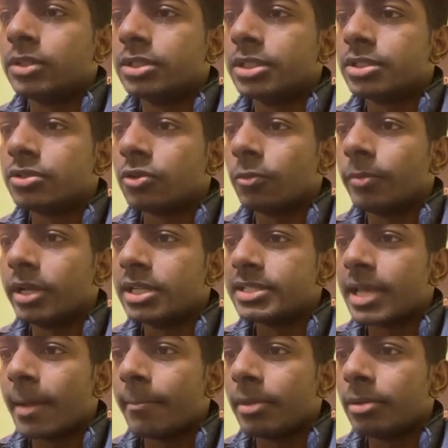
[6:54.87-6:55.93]
Just open a
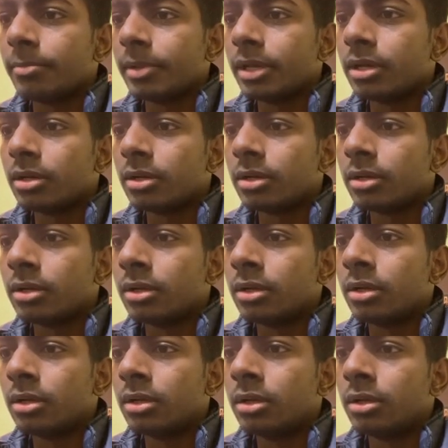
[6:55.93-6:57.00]
sample player.
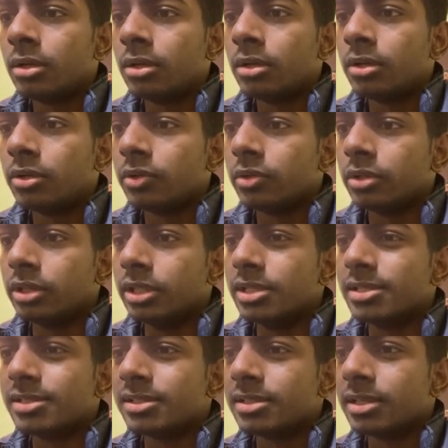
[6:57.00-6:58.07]

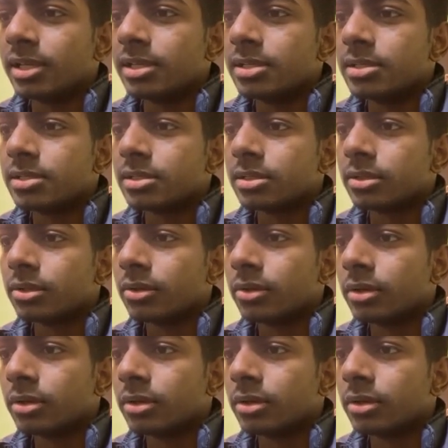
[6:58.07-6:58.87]
This is